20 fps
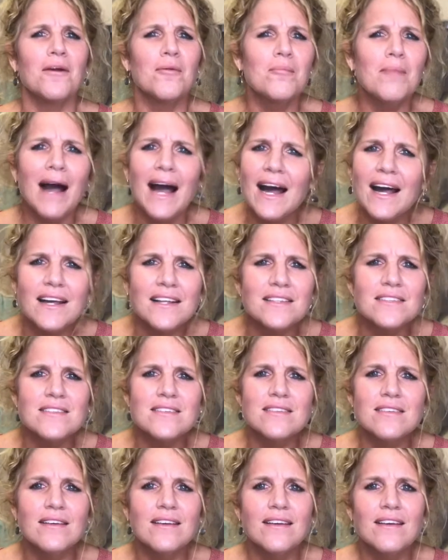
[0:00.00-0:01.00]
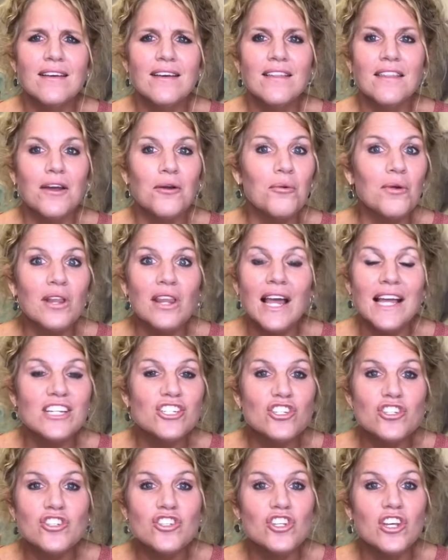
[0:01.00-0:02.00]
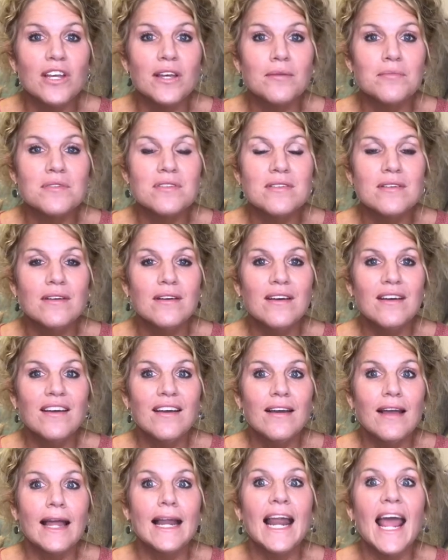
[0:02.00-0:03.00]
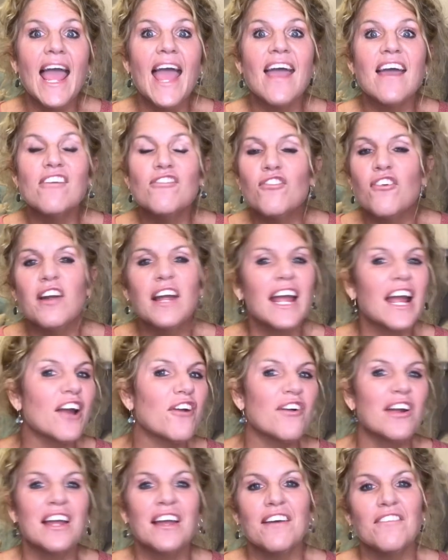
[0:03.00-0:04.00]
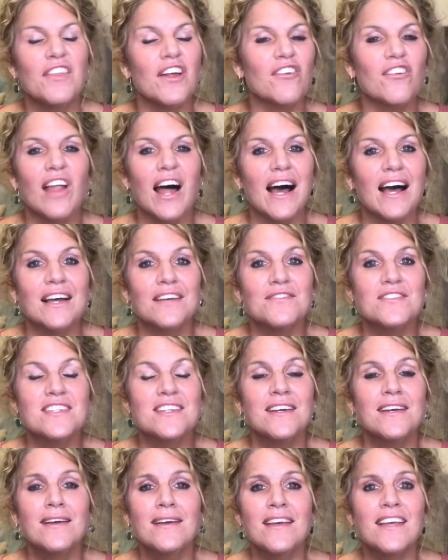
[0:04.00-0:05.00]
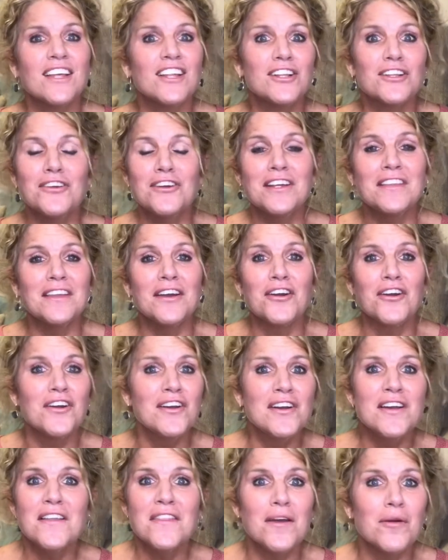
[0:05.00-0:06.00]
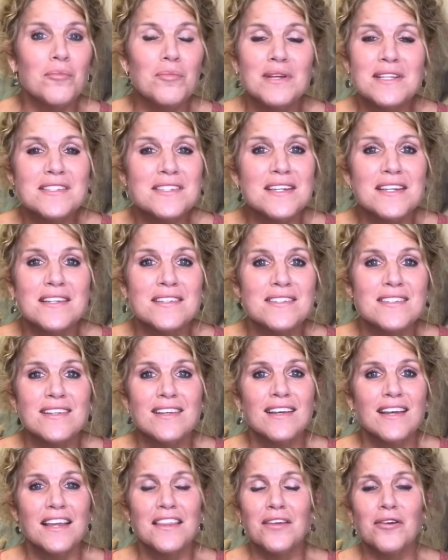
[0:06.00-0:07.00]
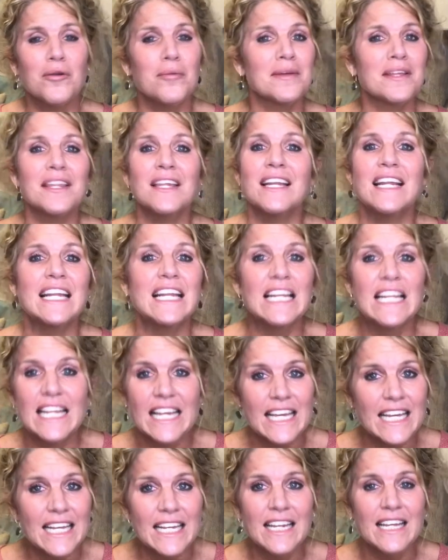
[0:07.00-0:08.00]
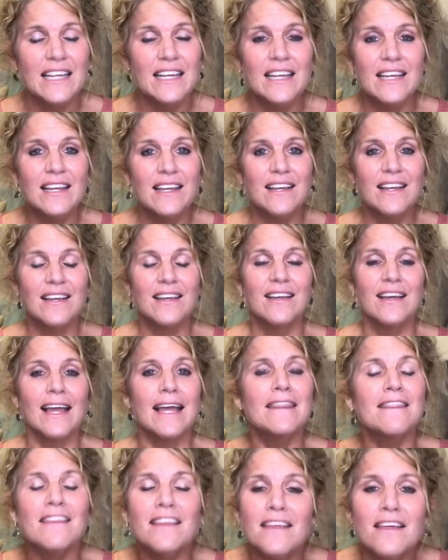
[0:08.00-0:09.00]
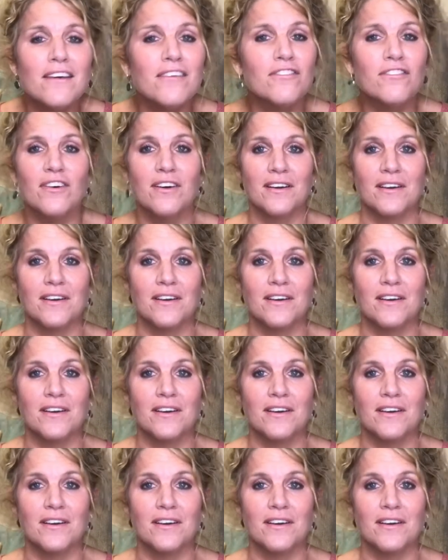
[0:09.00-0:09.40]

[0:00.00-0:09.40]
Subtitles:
minds, their relationships, in every area of their lives, including their business and their ability to lead and live.